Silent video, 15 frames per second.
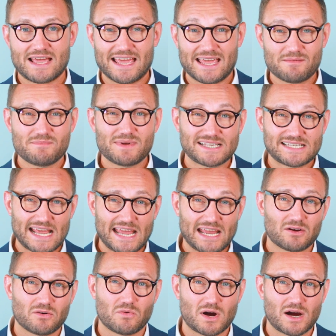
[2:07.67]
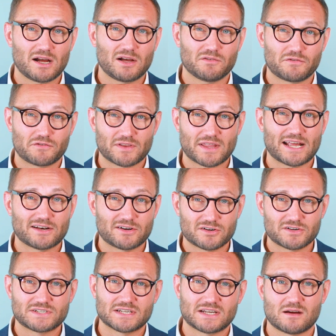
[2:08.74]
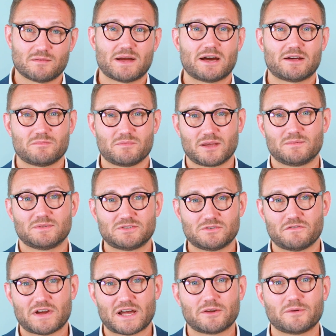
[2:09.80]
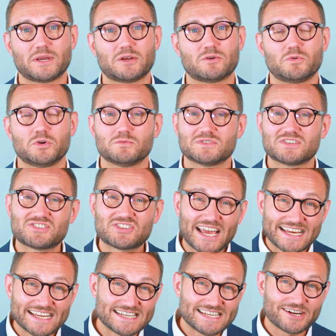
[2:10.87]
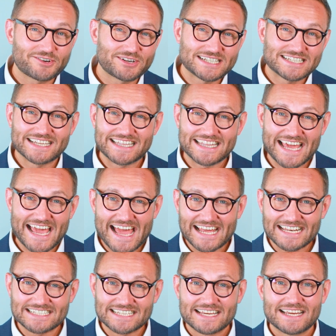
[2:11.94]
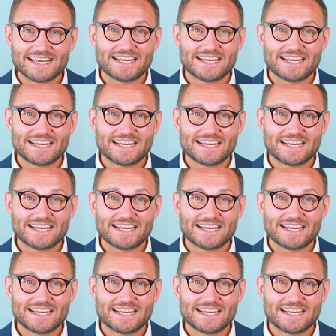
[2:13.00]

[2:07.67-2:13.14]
it may take a while for that nurse to come out and be able to evaluate your wound. Secondary to that,